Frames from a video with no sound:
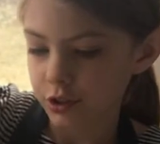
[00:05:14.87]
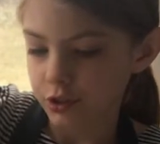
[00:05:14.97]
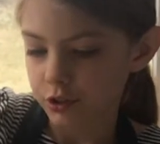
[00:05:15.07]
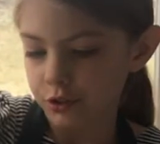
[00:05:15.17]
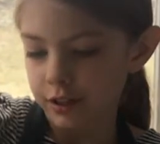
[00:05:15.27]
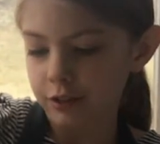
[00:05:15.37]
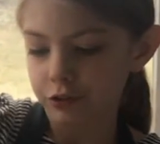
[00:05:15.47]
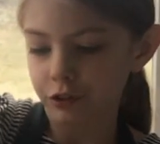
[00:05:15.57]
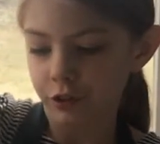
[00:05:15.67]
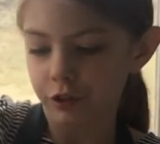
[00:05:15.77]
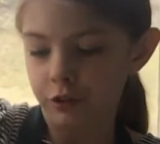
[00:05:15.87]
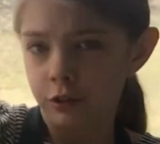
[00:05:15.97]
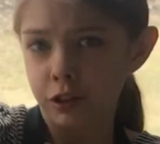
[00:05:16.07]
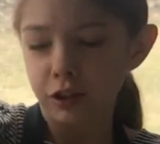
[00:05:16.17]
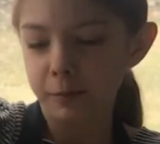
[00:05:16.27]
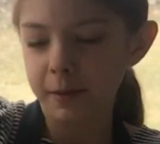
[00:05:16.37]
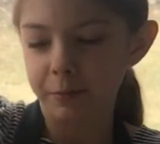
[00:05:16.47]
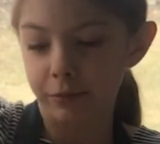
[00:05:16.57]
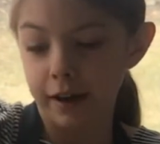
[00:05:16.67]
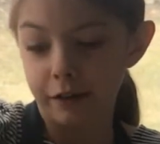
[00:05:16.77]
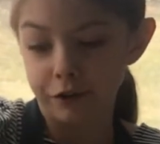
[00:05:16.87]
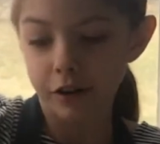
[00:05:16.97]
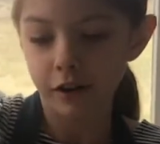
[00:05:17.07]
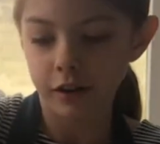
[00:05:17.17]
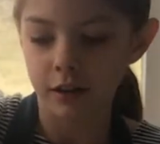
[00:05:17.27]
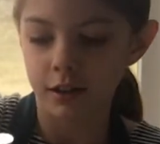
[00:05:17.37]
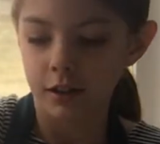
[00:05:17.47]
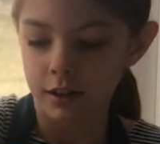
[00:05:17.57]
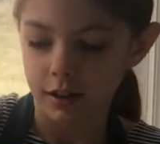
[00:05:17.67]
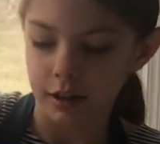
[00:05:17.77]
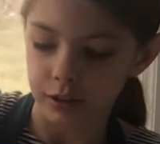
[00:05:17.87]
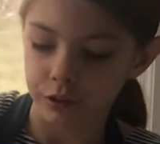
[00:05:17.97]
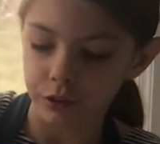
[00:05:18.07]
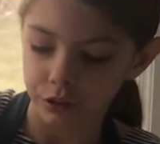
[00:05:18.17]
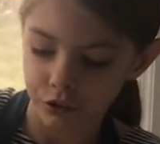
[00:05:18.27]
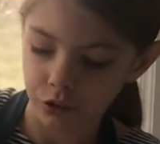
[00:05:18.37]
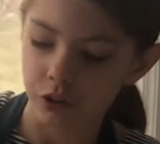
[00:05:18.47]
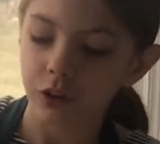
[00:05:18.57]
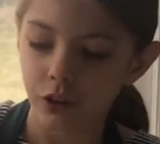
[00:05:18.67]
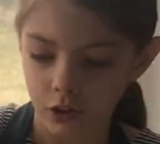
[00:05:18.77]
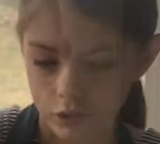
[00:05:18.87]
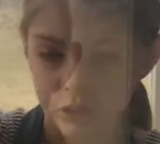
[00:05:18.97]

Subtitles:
So now it should look a little bit browner, and it looks good.